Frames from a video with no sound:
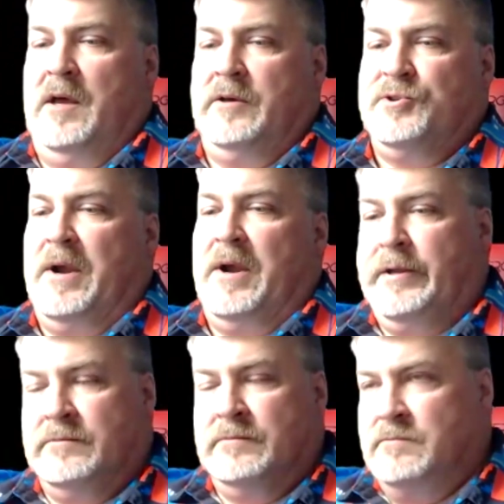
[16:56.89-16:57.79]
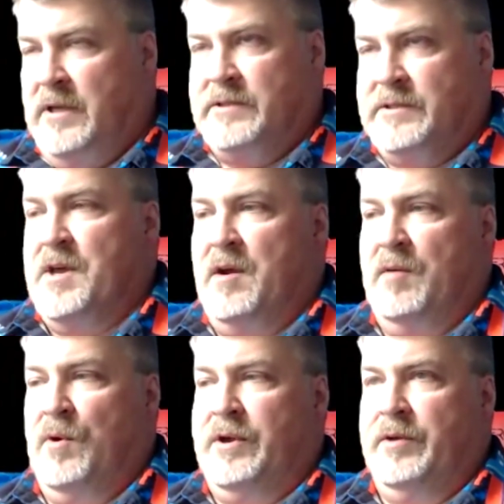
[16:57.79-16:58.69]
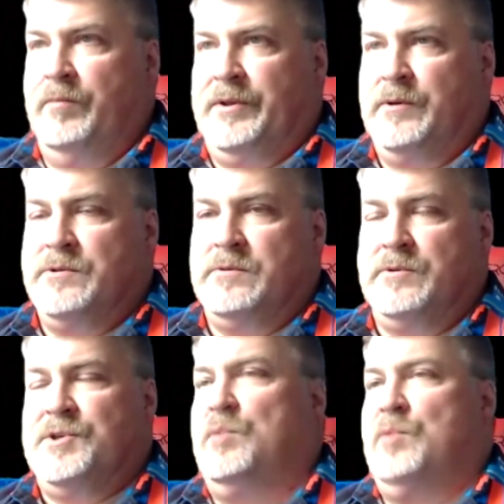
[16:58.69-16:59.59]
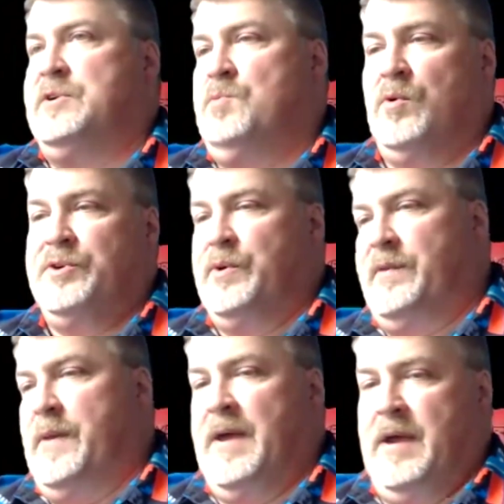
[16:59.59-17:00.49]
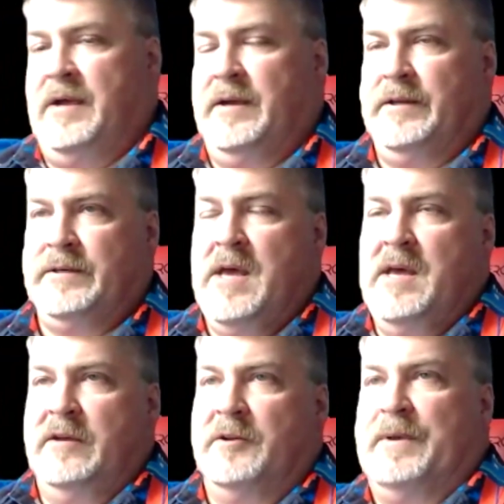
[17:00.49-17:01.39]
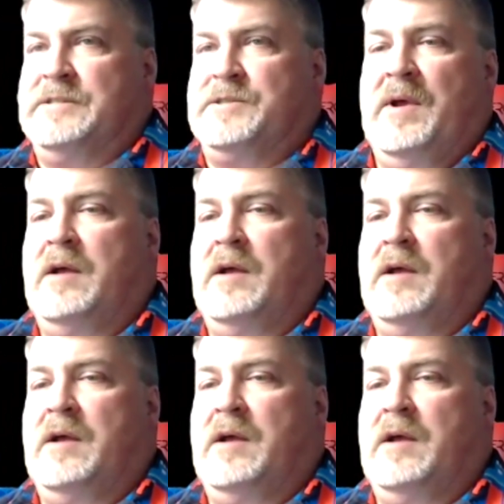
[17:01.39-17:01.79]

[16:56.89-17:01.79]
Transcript: trading like the stock market, but there's so much more to it than that. And it depends on how